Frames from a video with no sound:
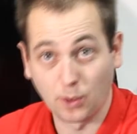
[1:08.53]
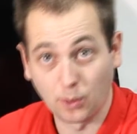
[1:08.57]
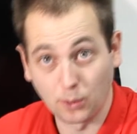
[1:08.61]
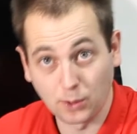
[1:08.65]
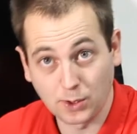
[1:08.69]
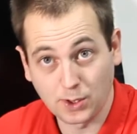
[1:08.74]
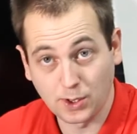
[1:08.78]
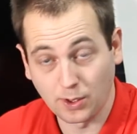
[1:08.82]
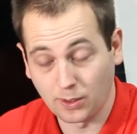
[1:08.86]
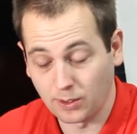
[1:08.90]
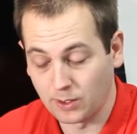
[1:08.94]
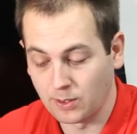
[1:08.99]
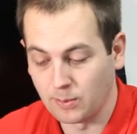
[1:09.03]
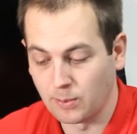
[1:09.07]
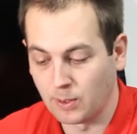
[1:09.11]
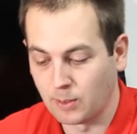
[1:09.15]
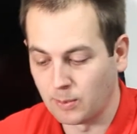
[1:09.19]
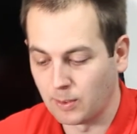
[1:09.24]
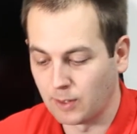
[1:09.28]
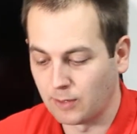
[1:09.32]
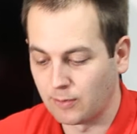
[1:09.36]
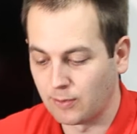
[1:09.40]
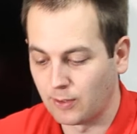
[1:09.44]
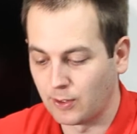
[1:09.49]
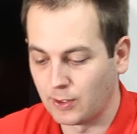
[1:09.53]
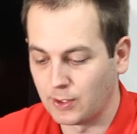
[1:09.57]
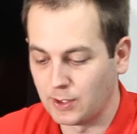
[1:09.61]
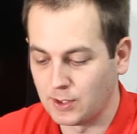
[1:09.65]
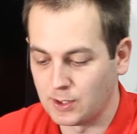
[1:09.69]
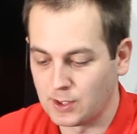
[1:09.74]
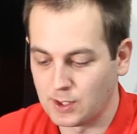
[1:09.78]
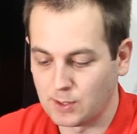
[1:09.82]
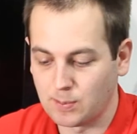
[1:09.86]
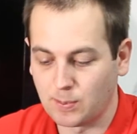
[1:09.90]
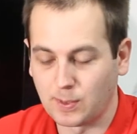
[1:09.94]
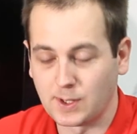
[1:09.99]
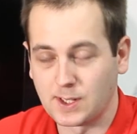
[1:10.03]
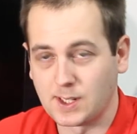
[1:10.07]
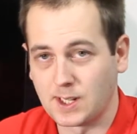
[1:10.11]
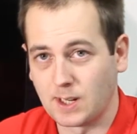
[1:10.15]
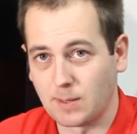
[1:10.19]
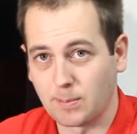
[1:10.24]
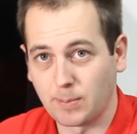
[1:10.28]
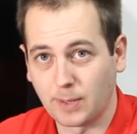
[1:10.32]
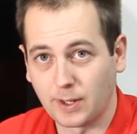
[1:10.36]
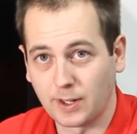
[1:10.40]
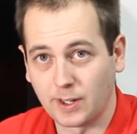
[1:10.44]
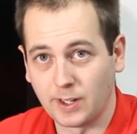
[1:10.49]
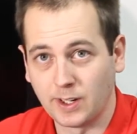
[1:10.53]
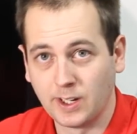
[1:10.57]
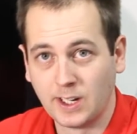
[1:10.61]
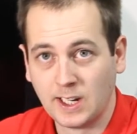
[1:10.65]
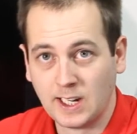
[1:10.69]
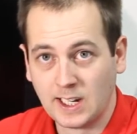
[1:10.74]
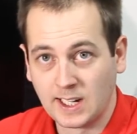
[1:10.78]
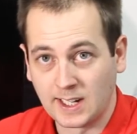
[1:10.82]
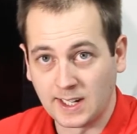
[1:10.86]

calls you on your mobile phone, you can just press that button